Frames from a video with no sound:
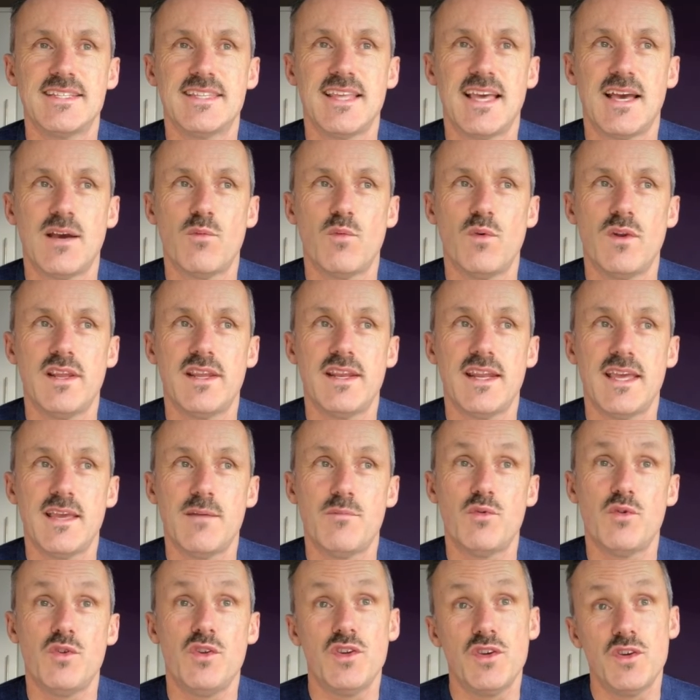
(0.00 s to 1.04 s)
that will
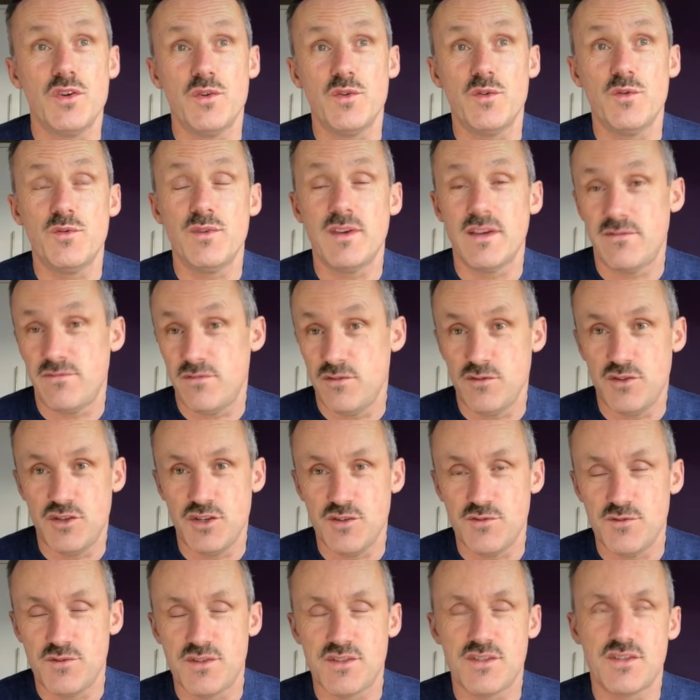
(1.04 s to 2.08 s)
enable you, if you
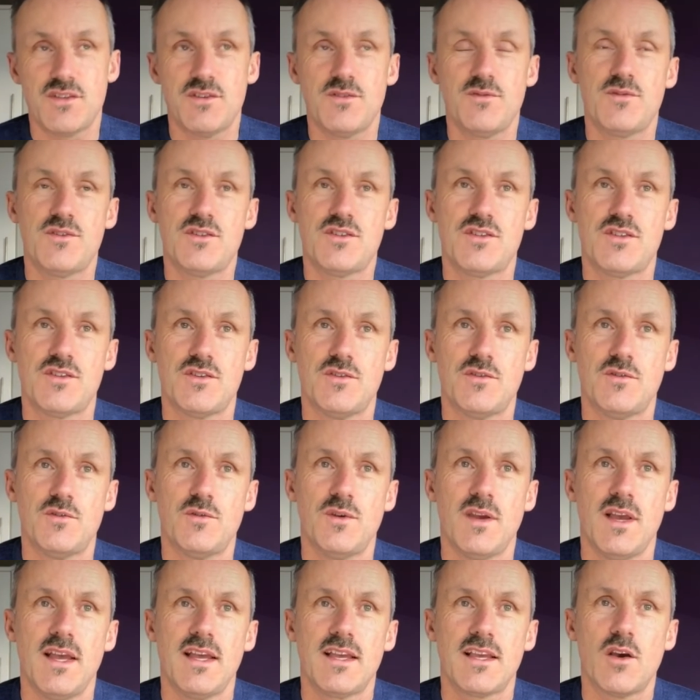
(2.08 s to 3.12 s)
choose to
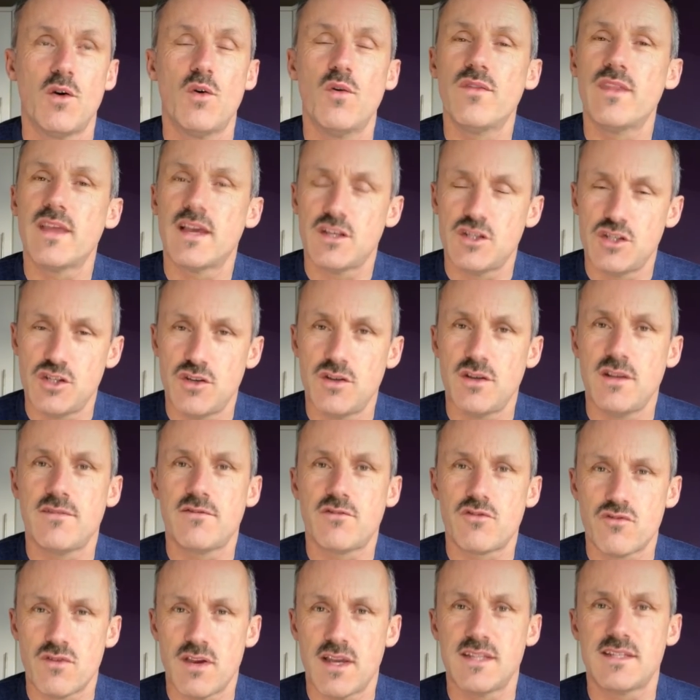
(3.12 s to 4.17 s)
go on that journey of
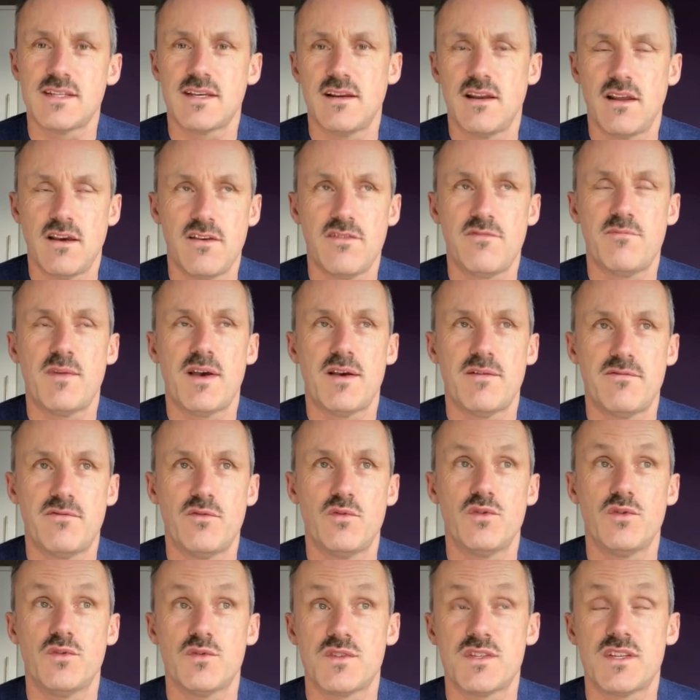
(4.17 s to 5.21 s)
creating a life map for
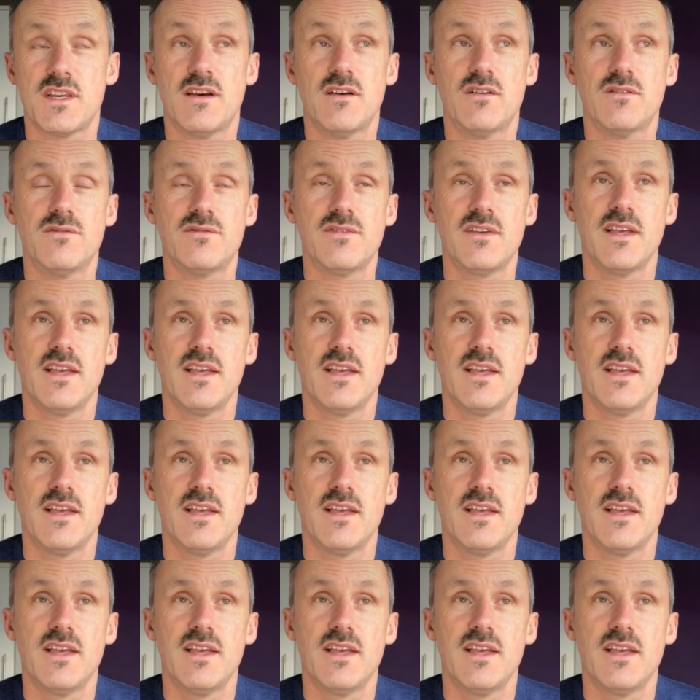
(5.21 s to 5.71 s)
yourself.